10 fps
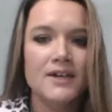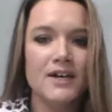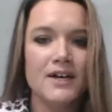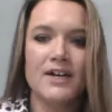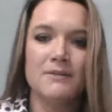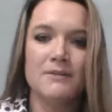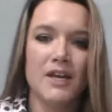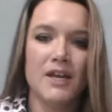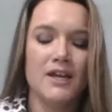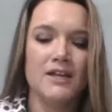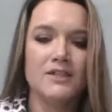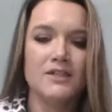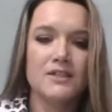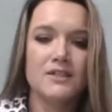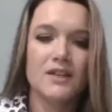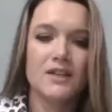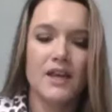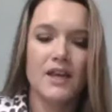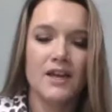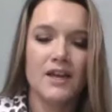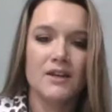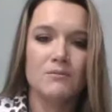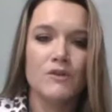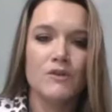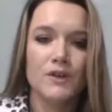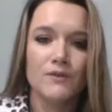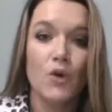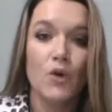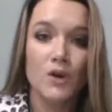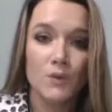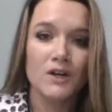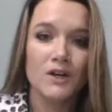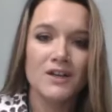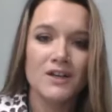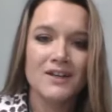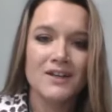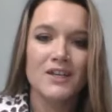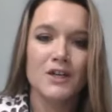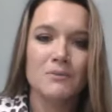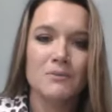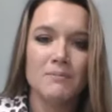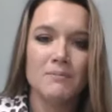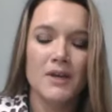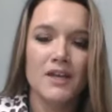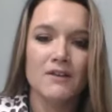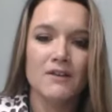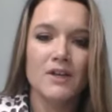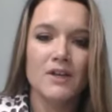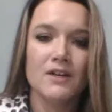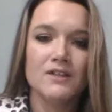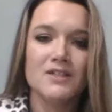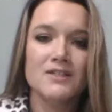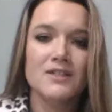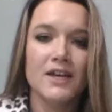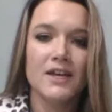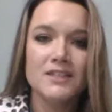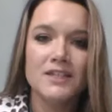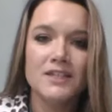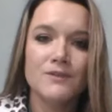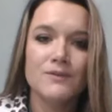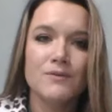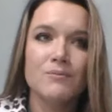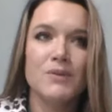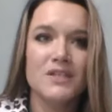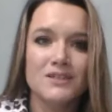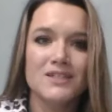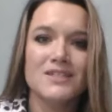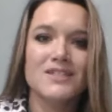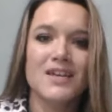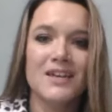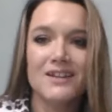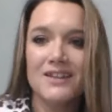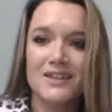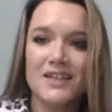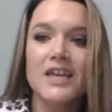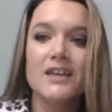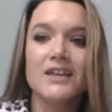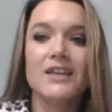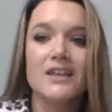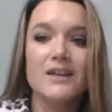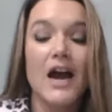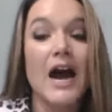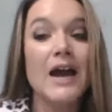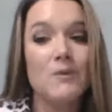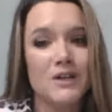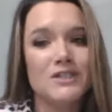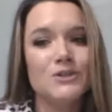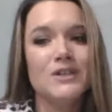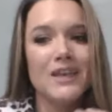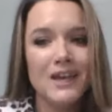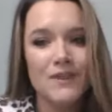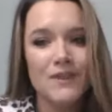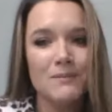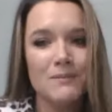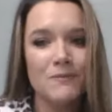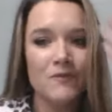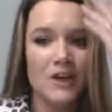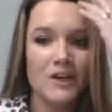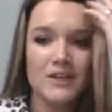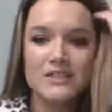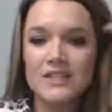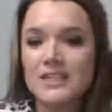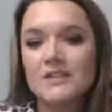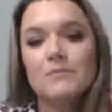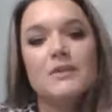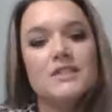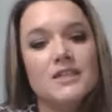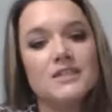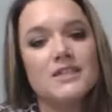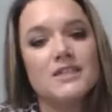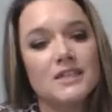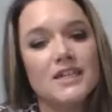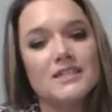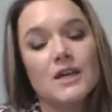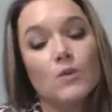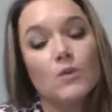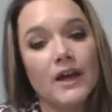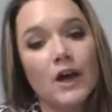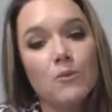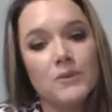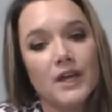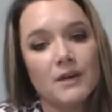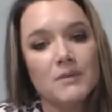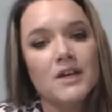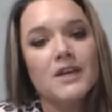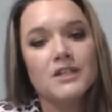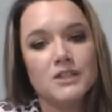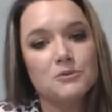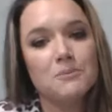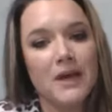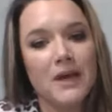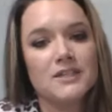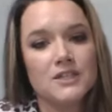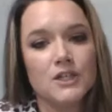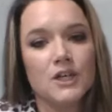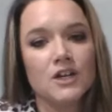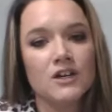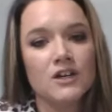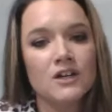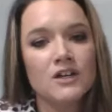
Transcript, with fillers: um, and and moving forward, you know, m- making very decisive business. I want to give them very decisive business techniques that will help them to master